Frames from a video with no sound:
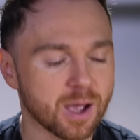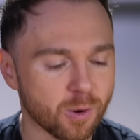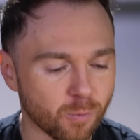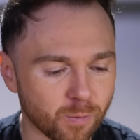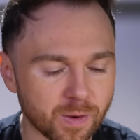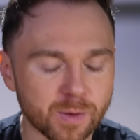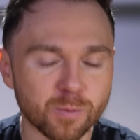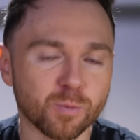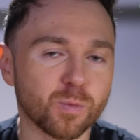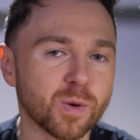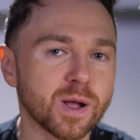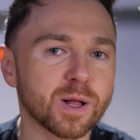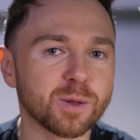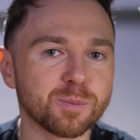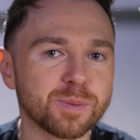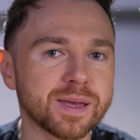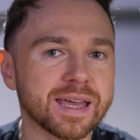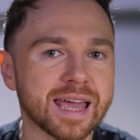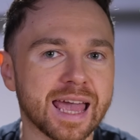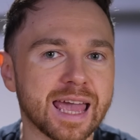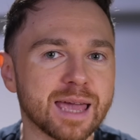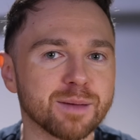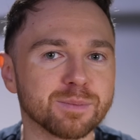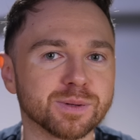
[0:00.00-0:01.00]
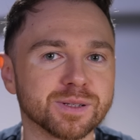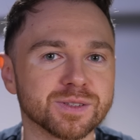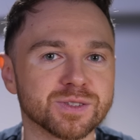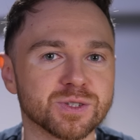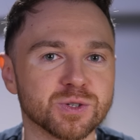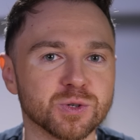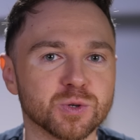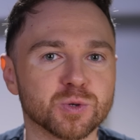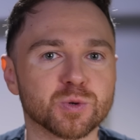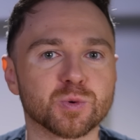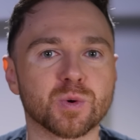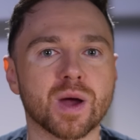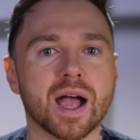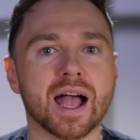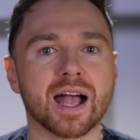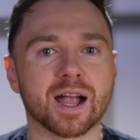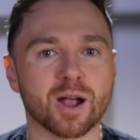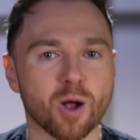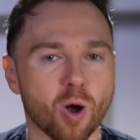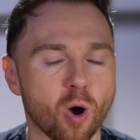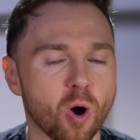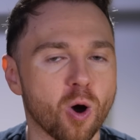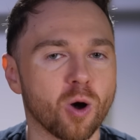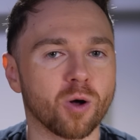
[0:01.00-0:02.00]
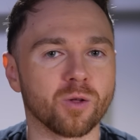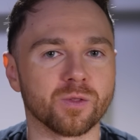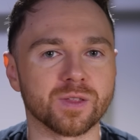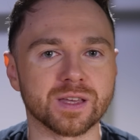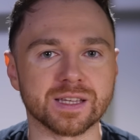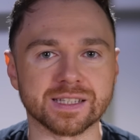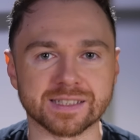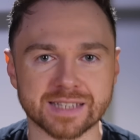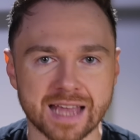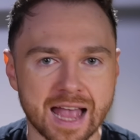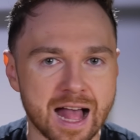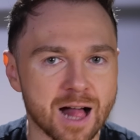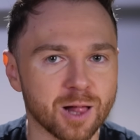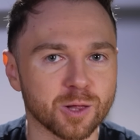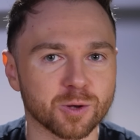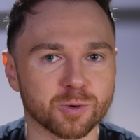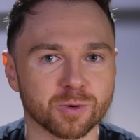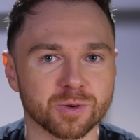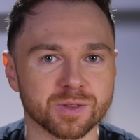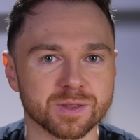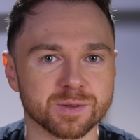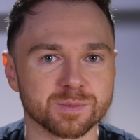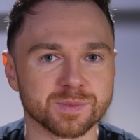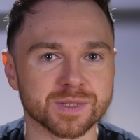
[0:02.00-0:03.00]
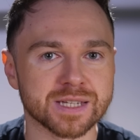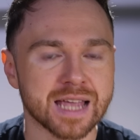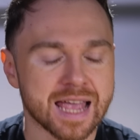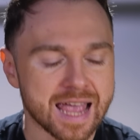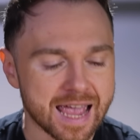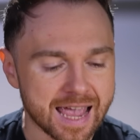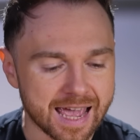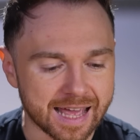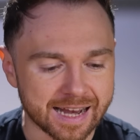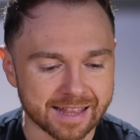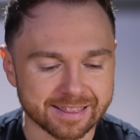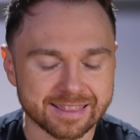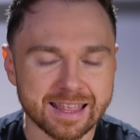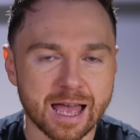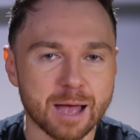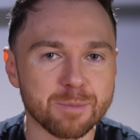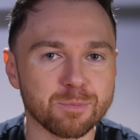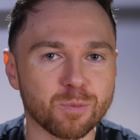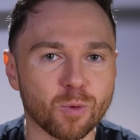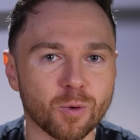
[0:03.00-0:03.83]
we will be able to crack all these algorithms. And at that